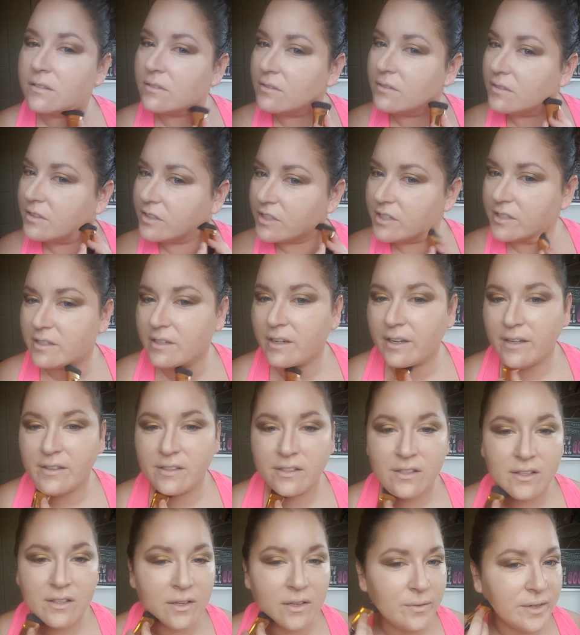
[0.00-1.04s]
which is
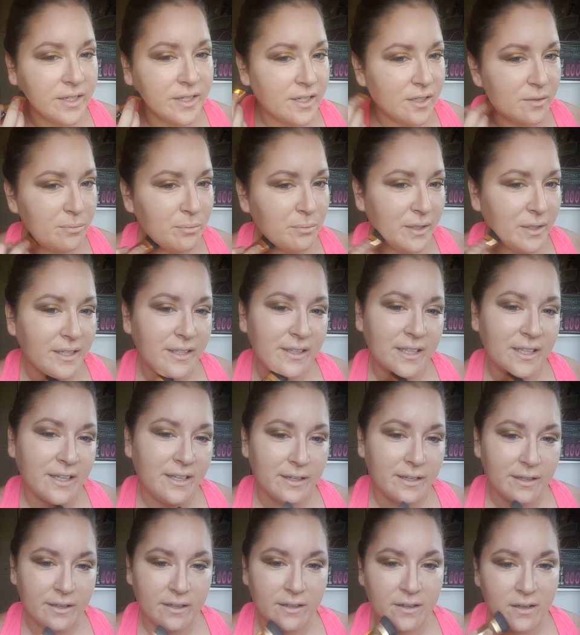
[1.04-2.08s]
nice. So then we just blend
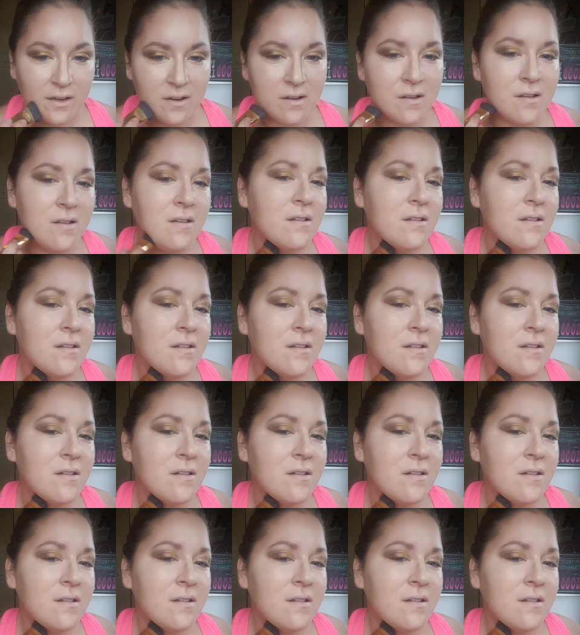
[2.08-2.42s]
that in.